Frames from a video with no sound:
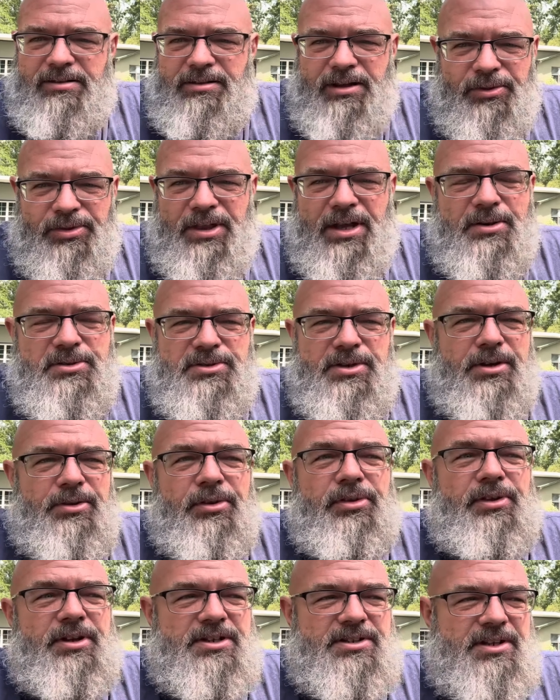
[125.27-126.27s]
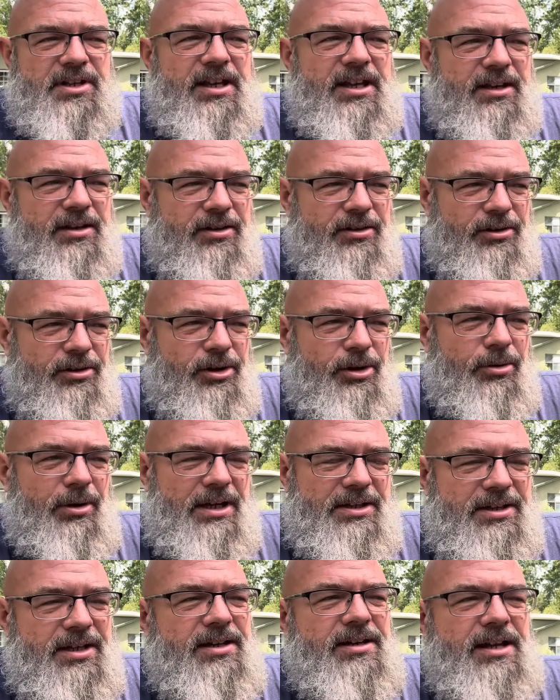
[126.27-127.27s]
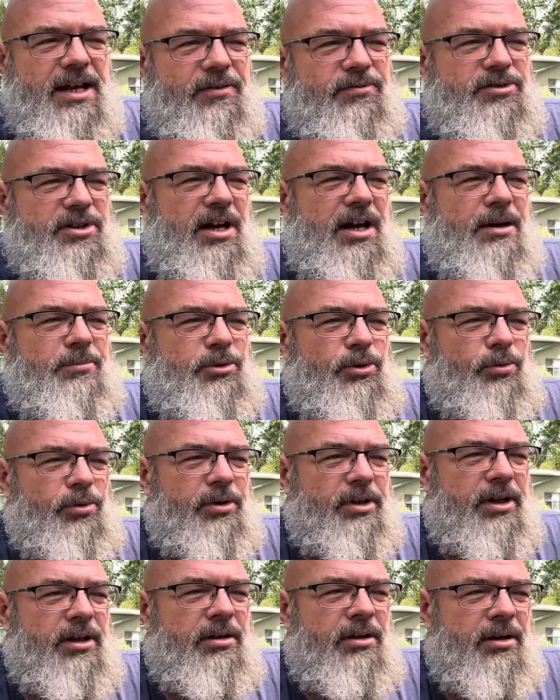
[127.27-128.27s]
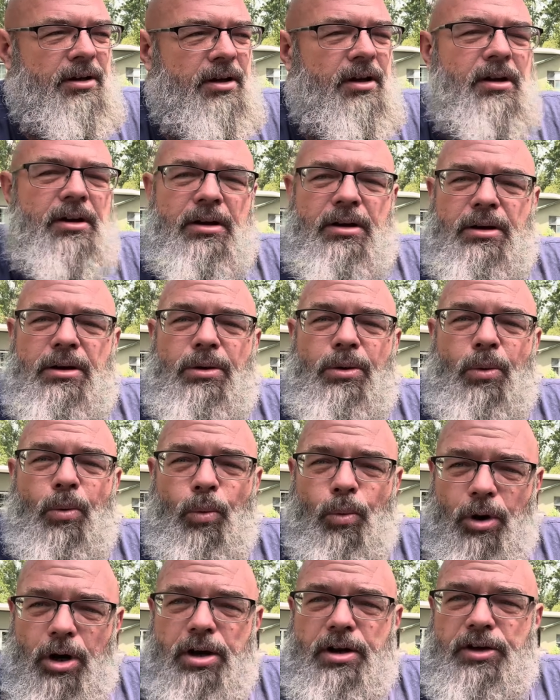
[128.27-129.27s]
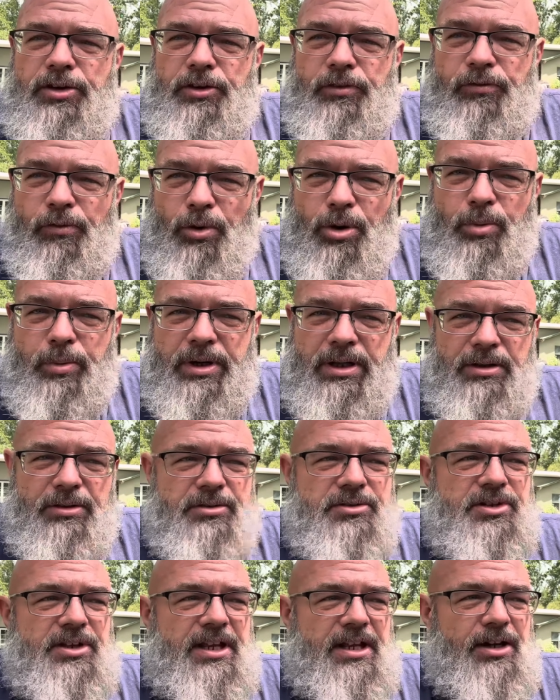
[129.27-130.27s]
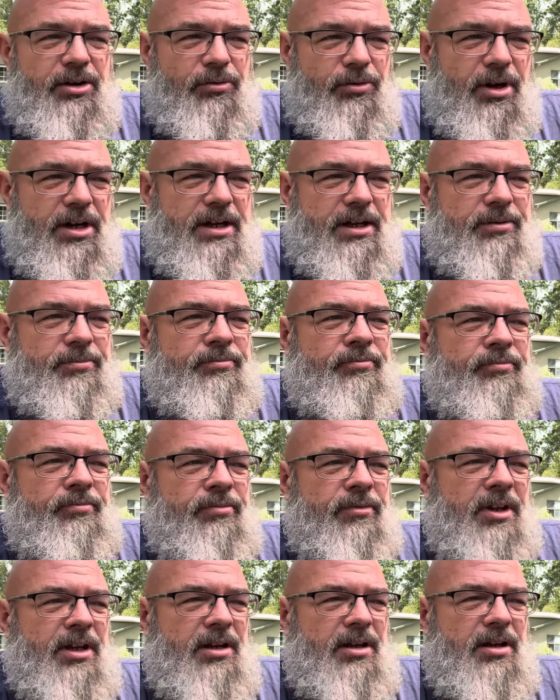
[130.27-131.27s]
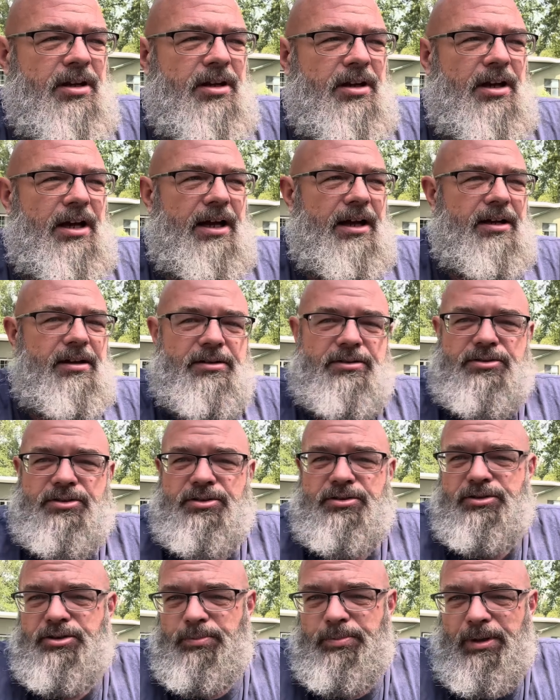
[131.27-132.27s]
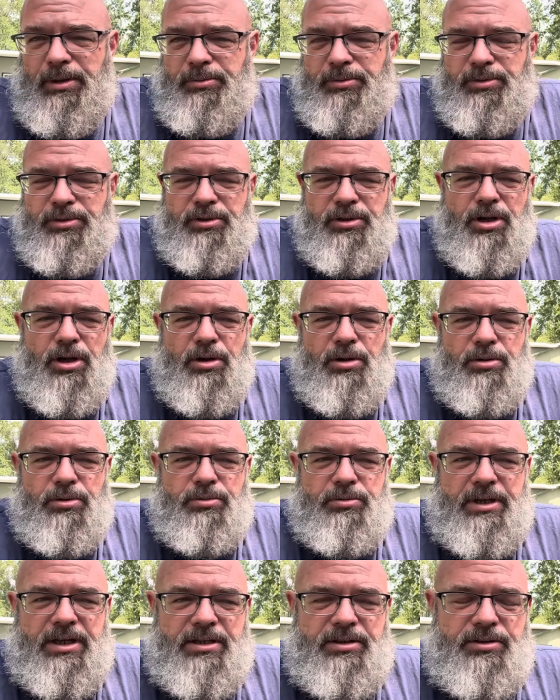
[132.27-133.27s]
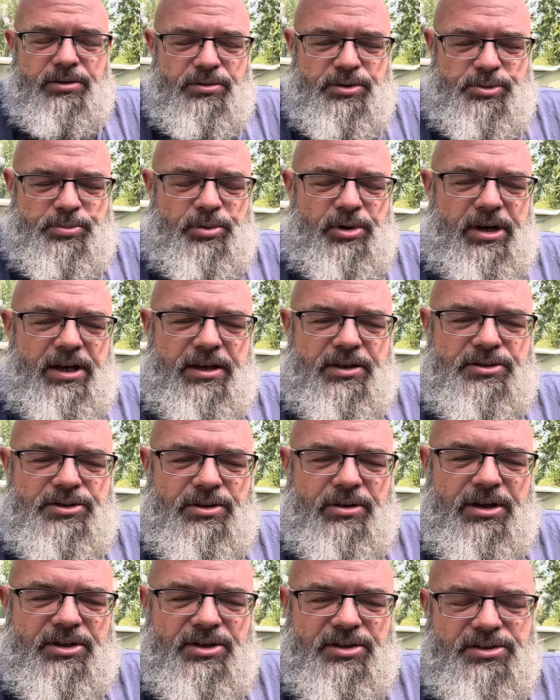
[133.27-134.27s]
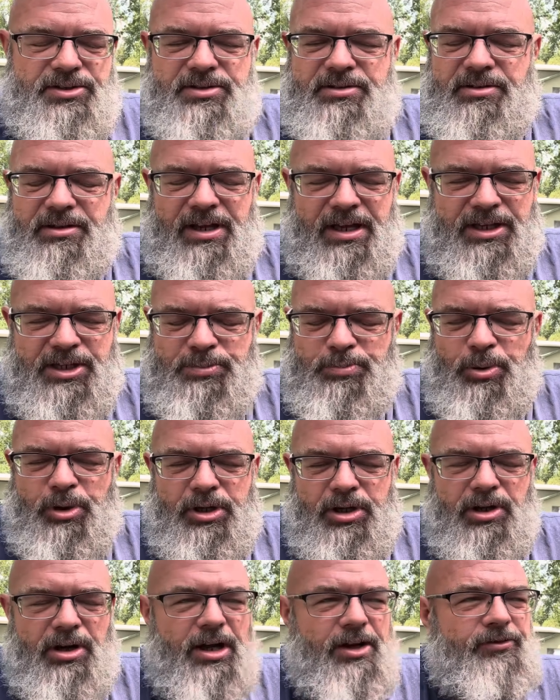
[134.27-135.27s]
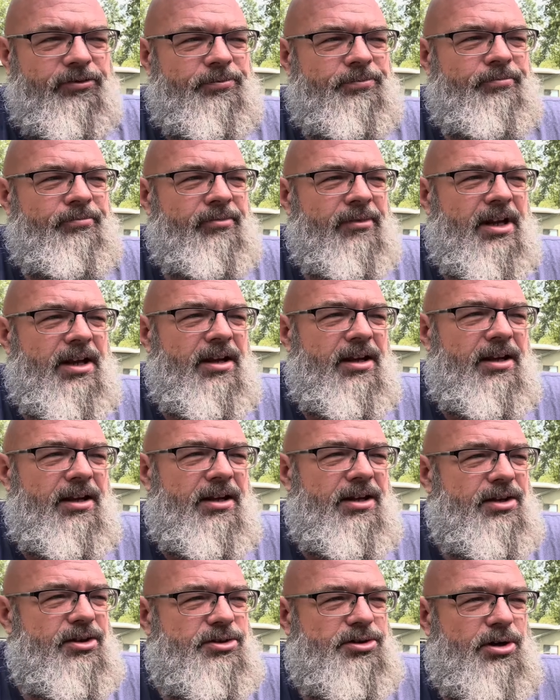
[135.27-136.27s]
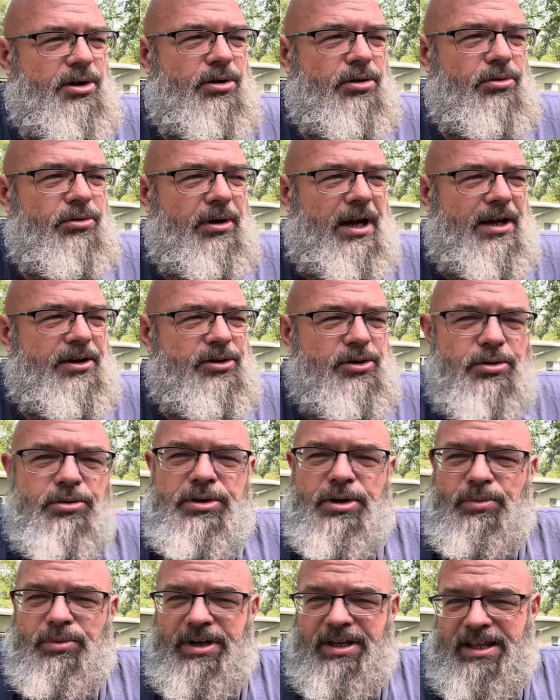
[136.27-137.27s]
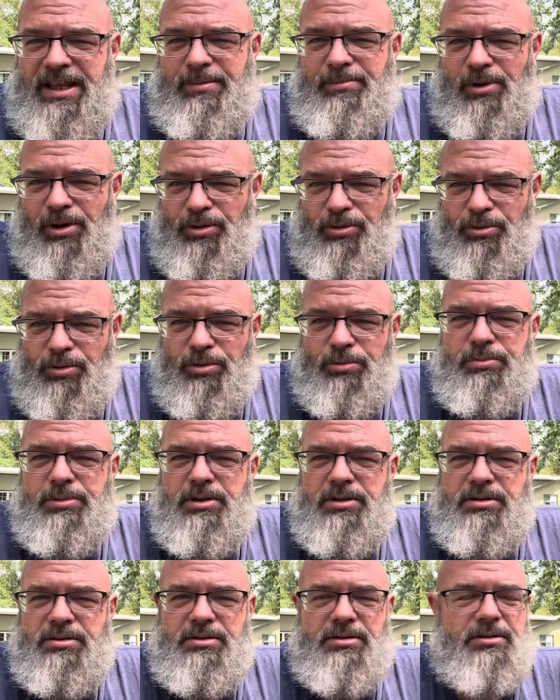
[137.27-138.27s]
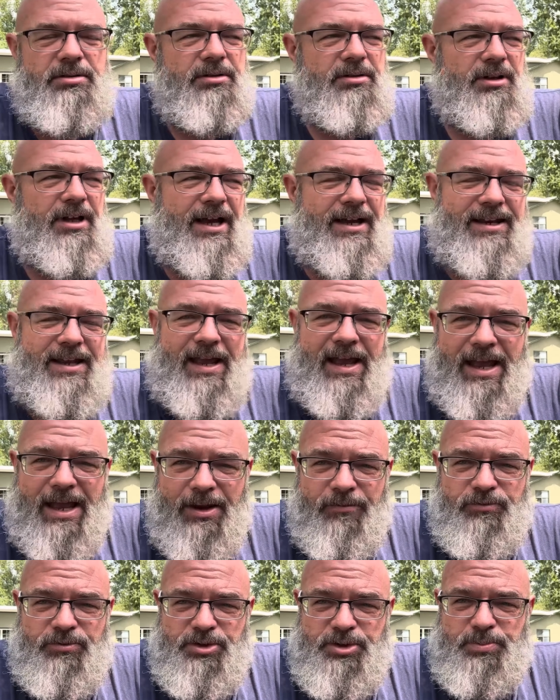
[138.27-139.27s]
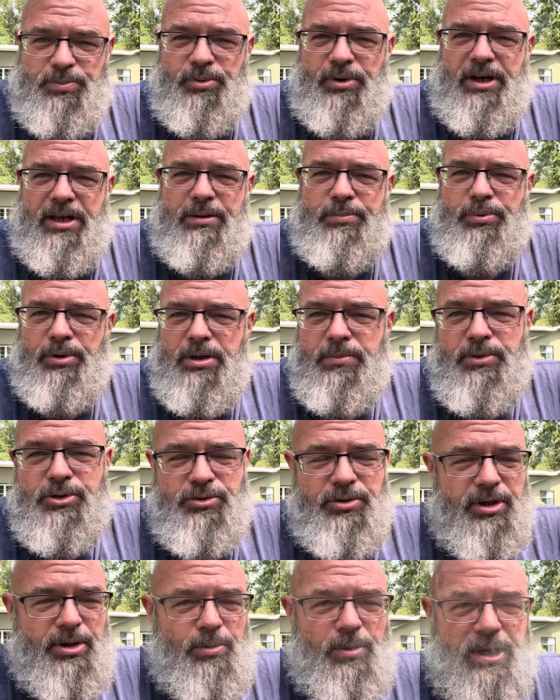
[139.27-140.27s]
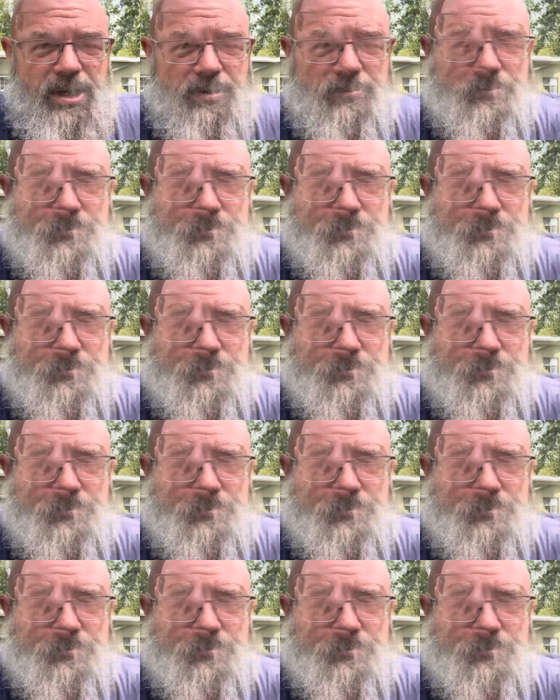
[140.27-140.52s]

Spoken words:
1,000 other things I needed to do. I didn't have time to really work on the four-wheeler to get it running, to be able to go and do spraying. So I just put it off. So I knew that when I came home, I'd have to spray pretty much right away.